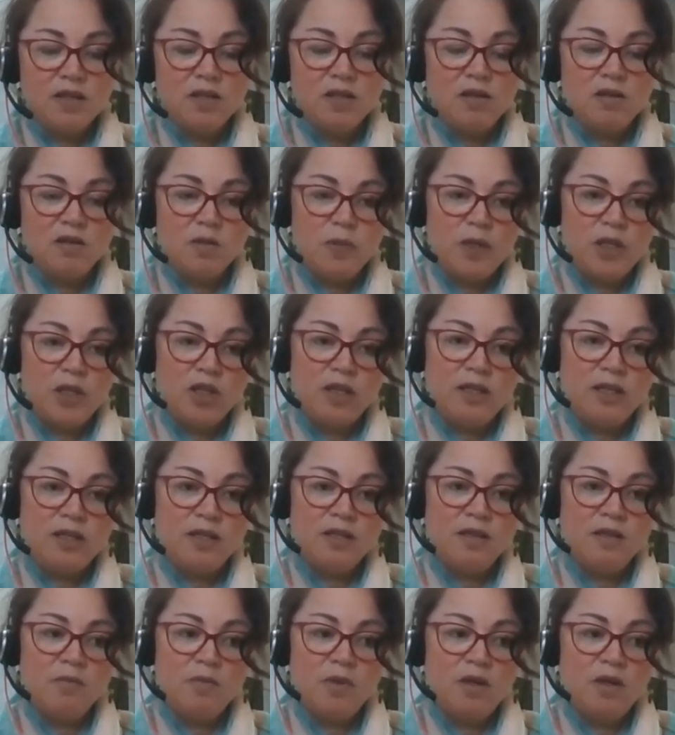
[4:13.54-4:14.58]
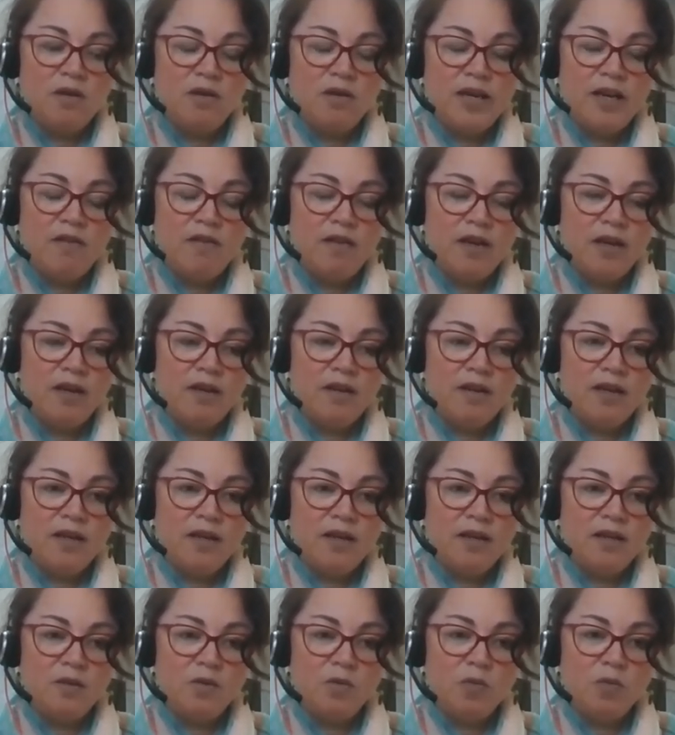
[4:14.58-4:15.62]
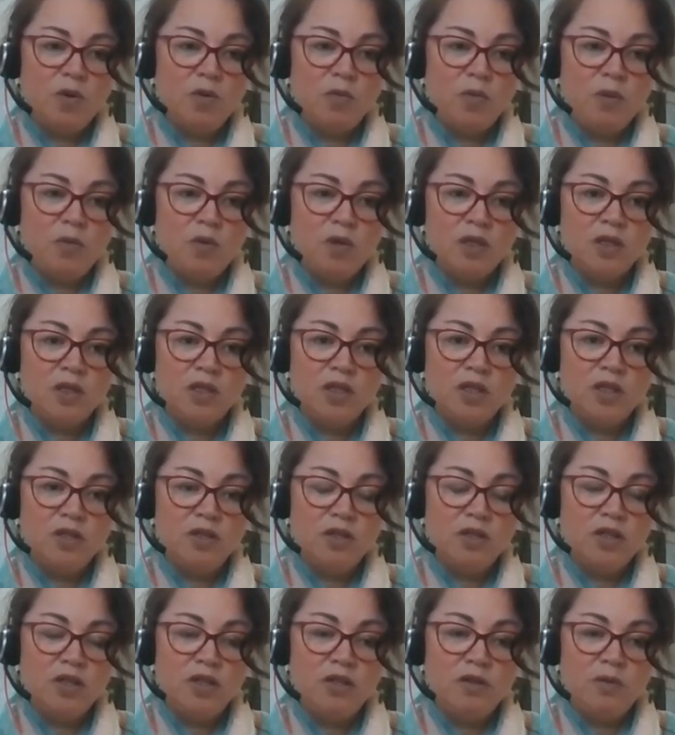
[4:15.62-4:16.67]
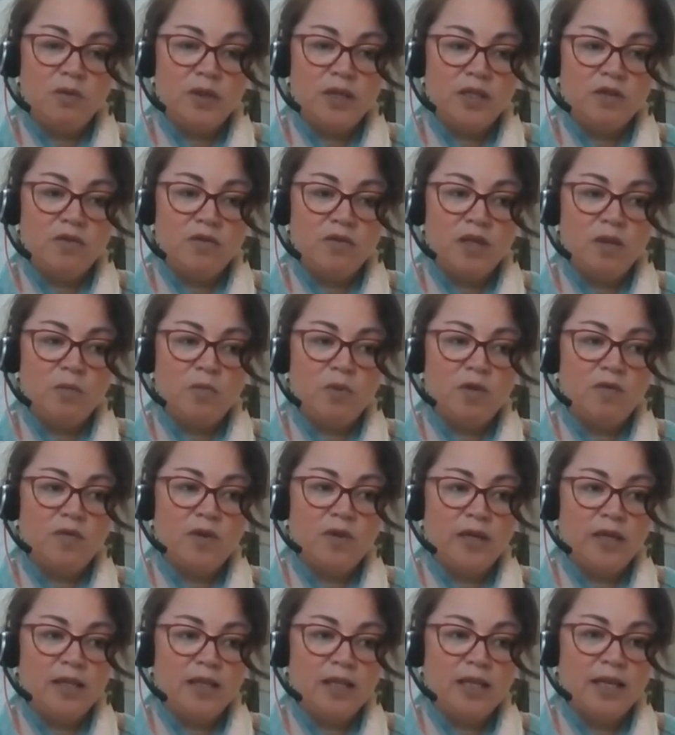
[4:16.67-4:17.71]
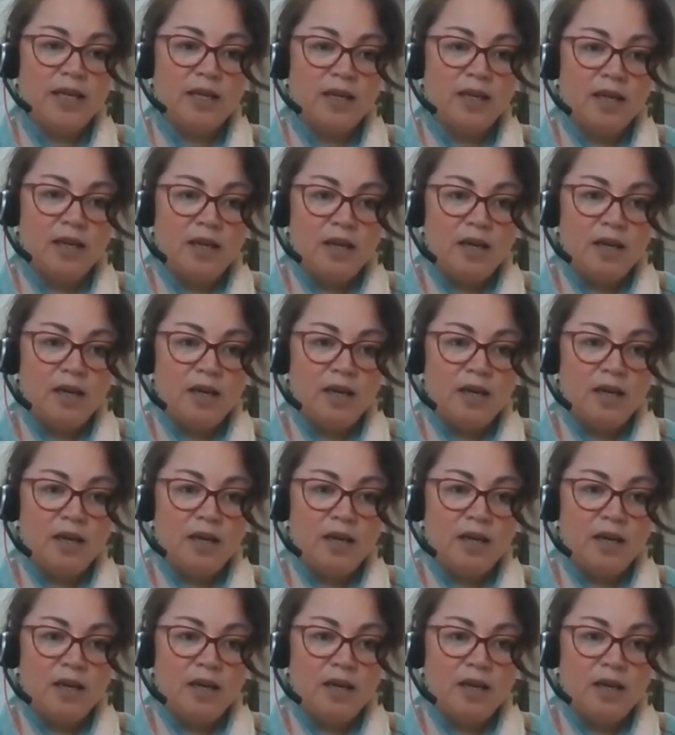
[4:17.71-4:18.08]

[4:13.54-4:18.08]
specialism, our area. And what we want to do is really provide that